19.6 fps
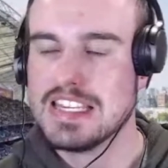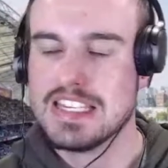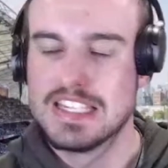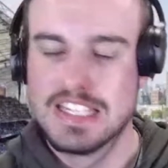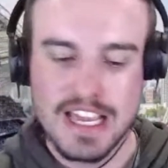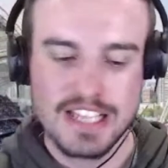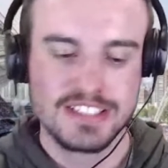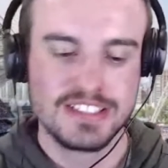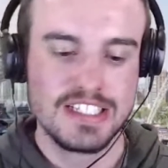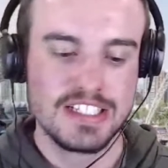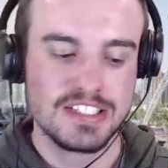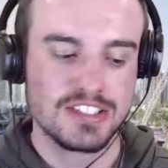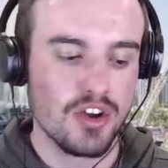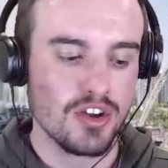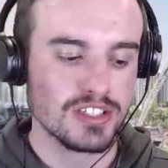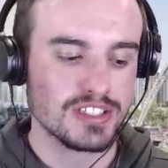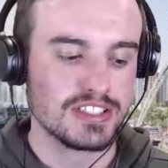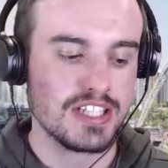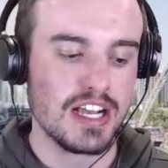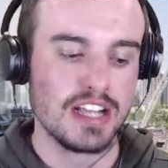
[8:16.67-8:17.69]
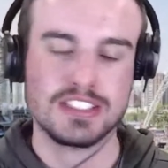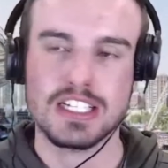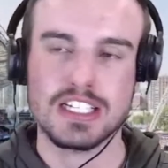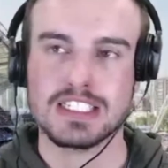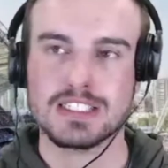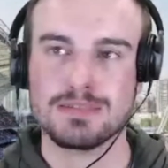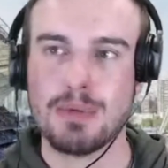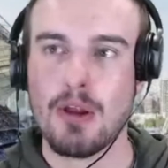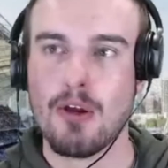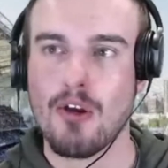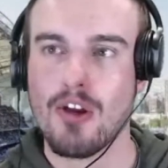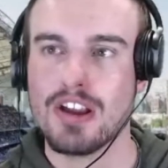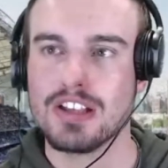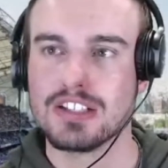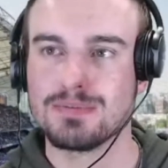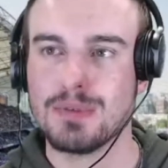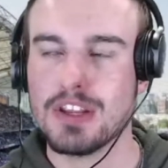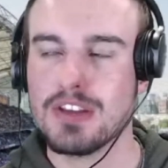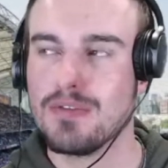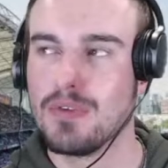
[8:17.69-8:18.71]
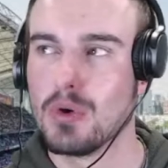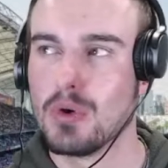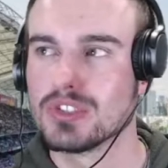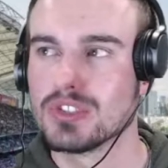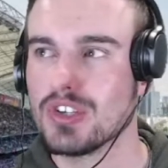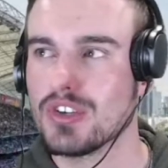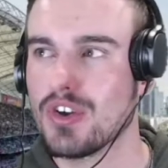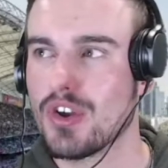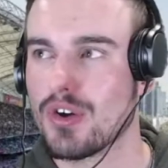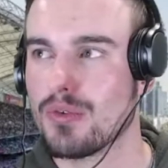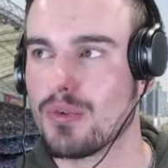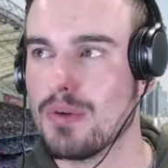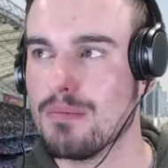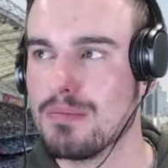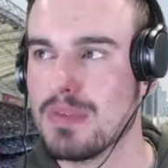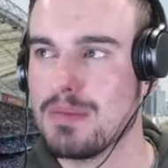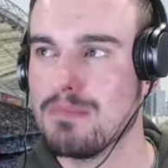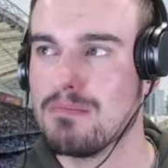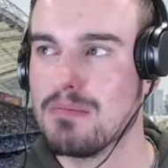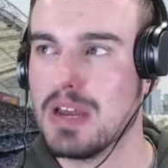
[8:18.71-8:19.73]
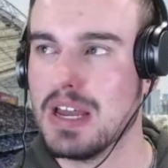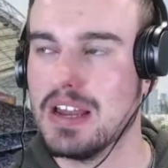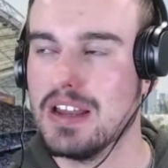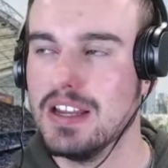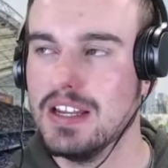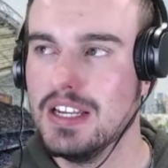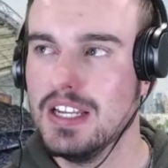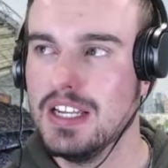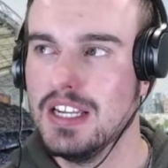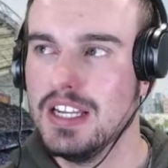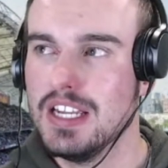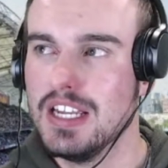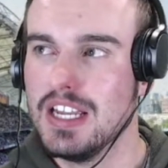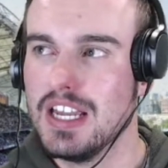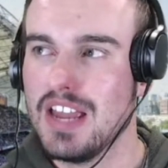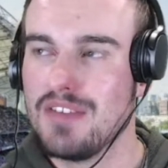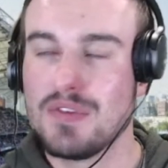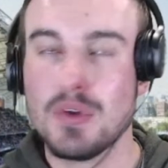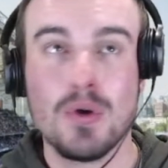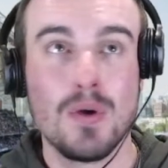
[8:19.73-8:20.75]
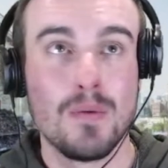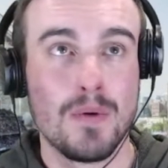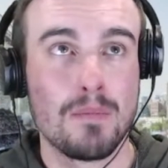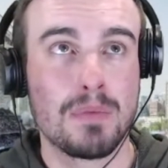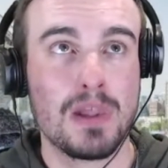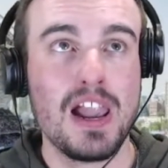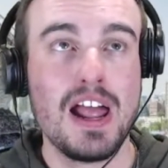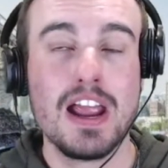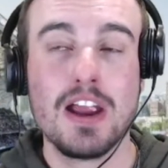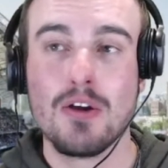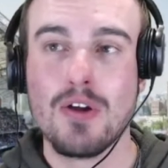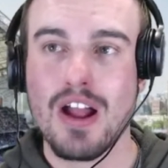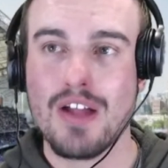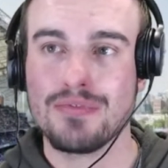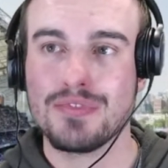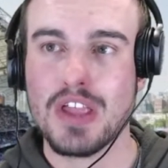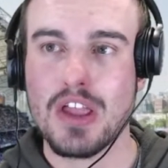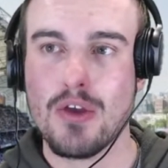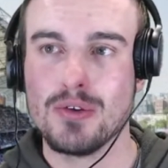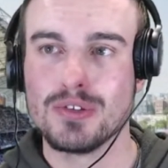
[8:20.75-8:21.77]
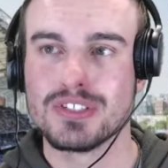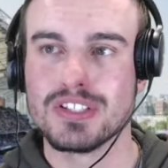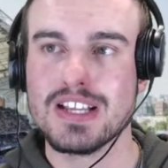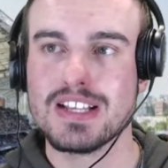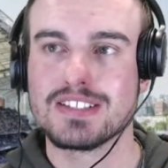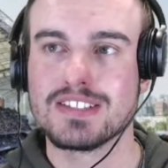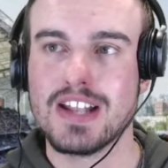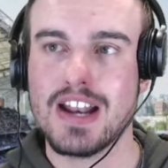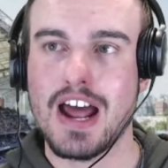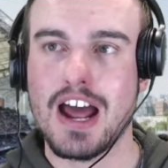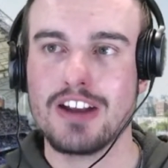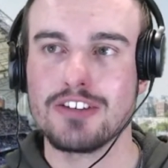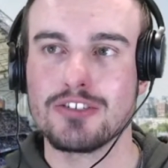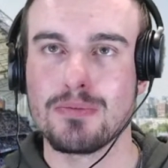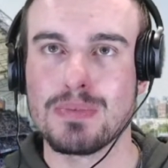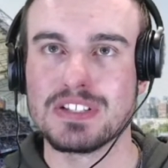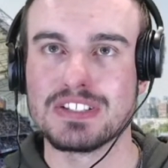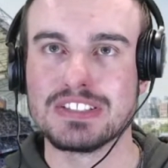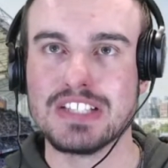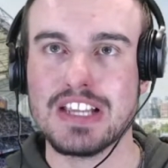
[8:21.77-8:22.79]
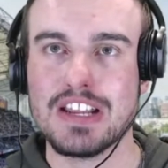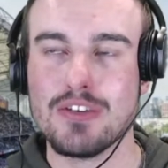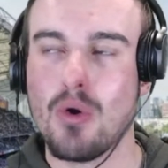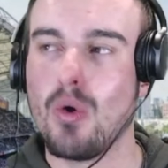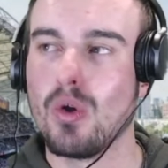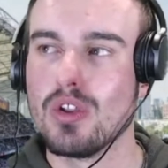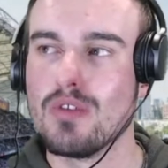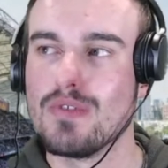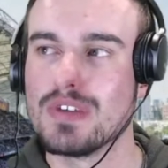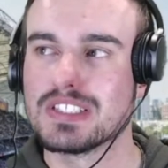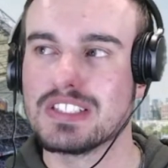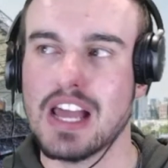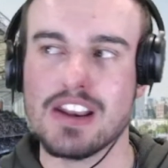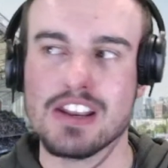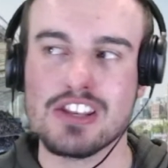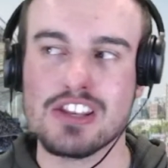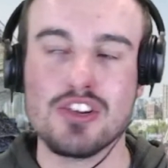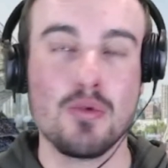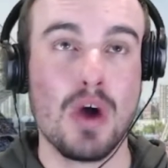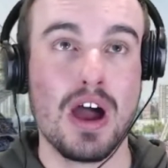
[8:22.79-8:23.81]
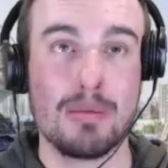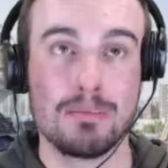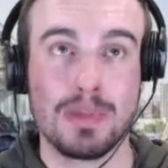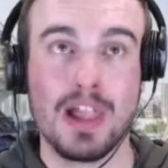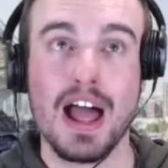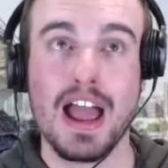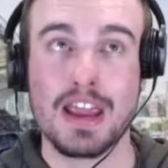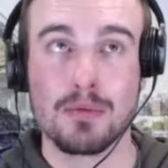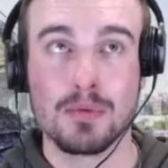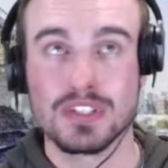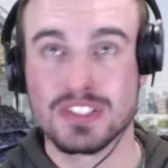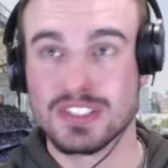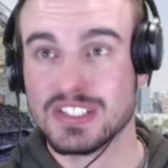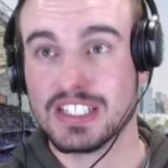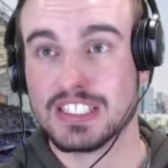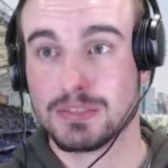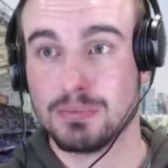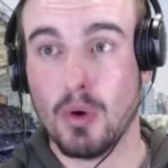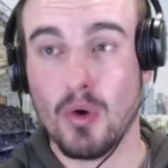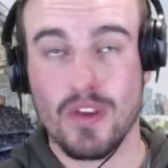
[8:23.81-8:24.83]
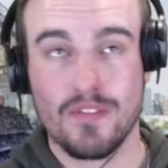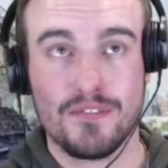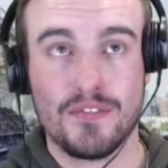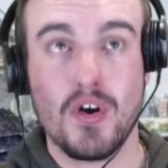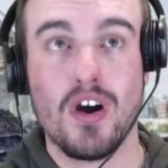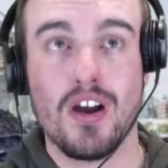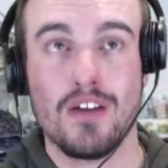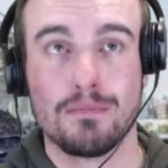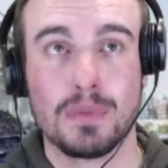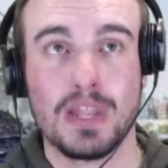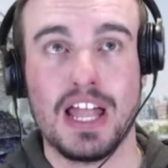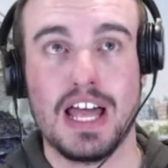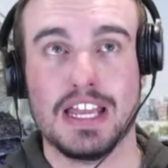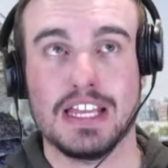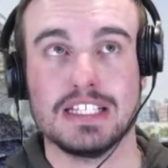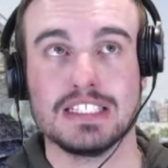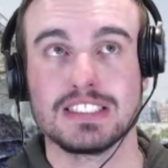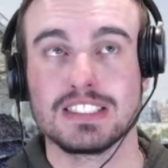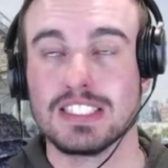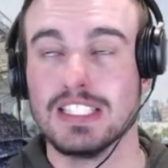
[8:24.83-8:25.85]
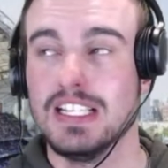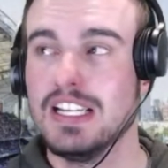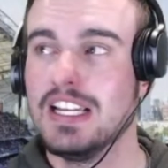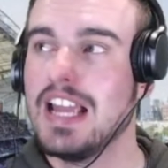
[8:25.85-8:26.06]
Yes, he's got such experience, but you've also got to remember, if you have a player out there who's less than 100%, all of a sudden you are playing with 6.5 players.